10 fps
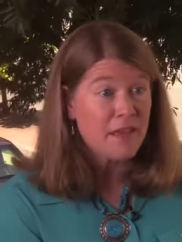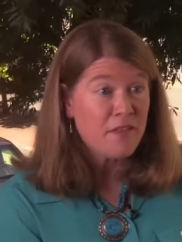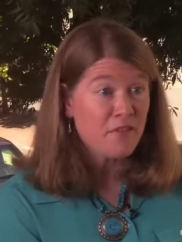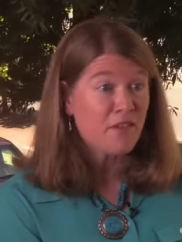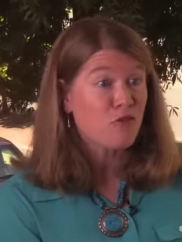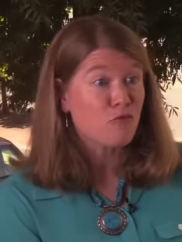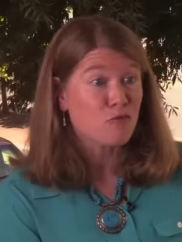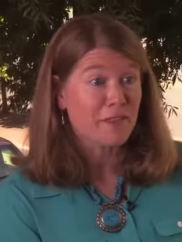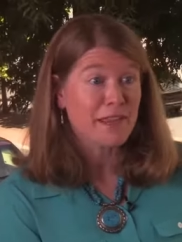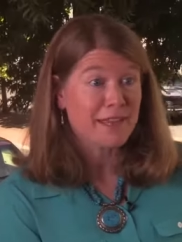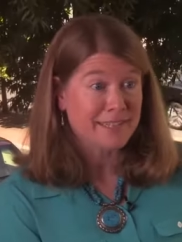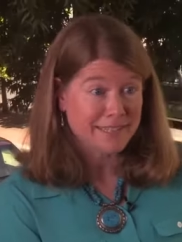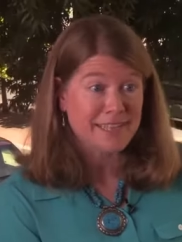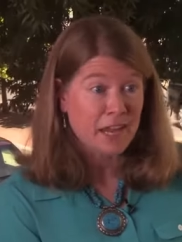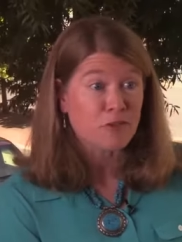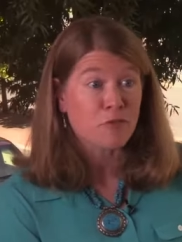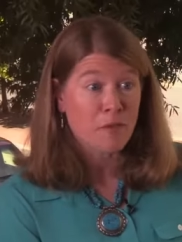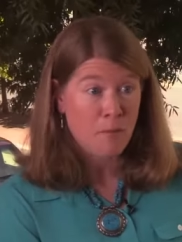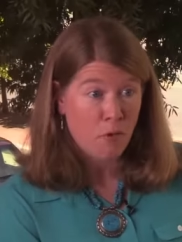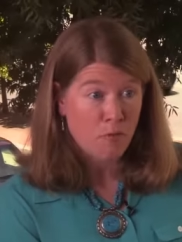These things are really distinct for
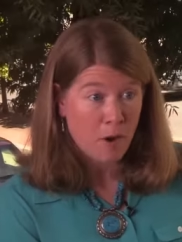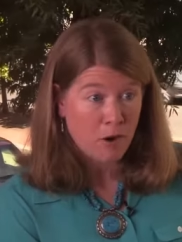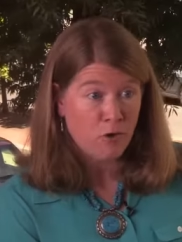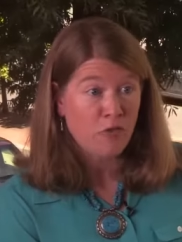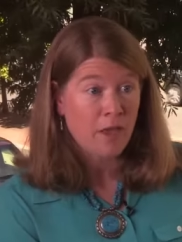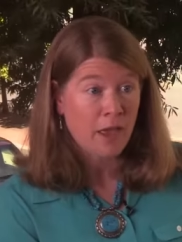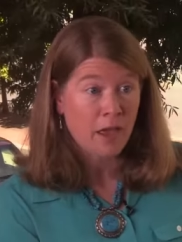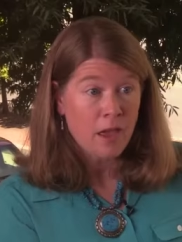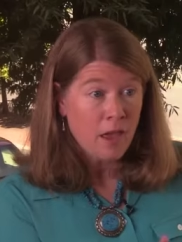the most part. You're seeing